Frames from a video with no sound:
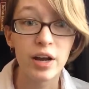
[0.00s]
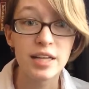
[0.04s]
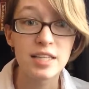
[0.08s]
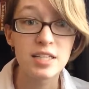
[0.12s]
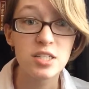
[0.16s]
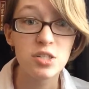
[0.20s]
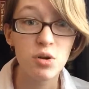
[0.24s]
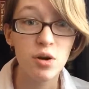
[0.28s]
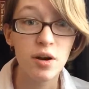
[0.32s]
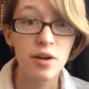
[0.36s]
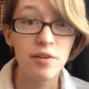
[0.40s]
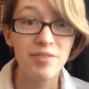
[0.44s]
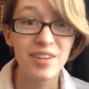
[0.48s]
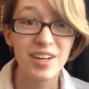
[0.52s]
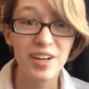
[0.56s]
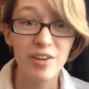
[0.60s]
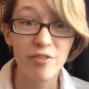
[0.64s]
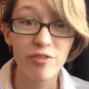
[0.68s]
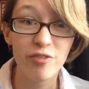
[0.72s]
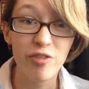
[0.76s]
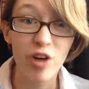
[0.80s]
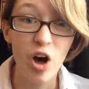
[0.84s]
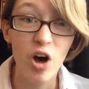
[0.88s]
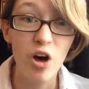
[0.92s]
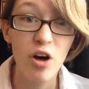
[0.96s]
It's sort of an
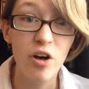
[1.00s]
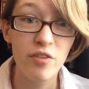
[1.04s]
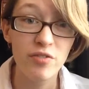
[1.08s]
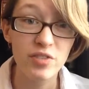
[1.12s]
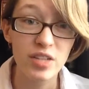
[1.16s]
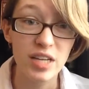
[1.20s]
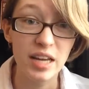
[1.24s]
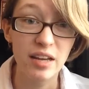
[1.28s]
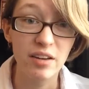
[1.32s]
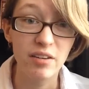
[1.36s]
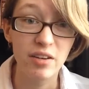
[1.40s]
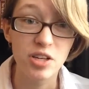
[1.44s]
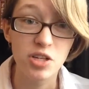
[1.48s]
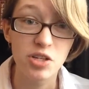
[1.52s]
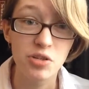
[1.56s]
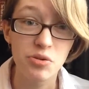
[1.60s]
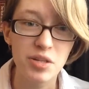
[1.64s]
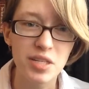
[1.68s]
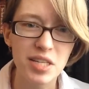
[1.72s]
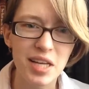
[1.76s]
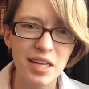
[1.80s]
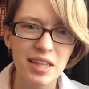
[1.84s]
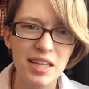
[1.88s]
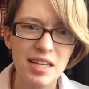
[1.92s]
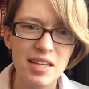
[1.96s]
evolved English. So
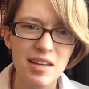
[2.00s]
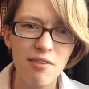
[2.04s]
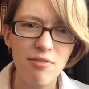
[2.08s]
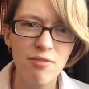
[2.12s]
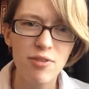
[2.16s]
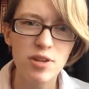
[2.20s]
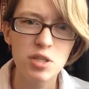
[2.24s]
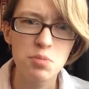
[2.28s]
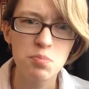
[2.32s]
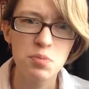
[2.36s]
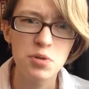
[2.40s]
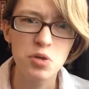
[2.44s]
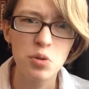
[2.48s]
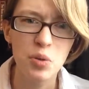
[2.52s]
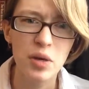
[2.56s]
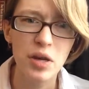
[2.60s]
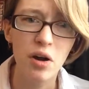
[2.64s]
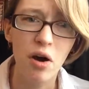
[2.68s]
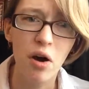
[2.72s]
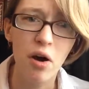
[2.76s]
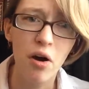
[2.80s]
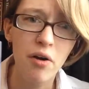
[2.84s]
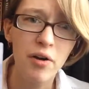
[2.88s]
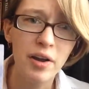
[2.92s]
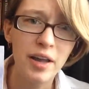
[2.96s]
it's like the difference between
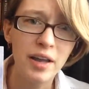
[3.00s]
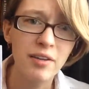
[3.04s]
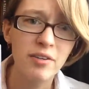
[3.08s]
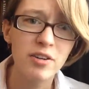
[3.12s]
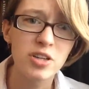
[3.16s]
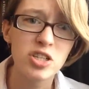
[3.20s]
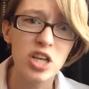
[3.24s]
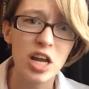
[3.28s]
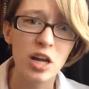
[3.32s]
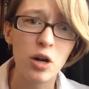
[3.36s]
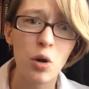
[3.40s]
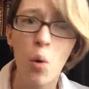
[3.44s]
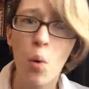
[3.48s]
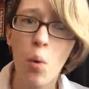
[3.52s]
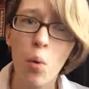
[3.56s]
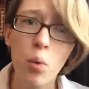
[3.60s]
our English and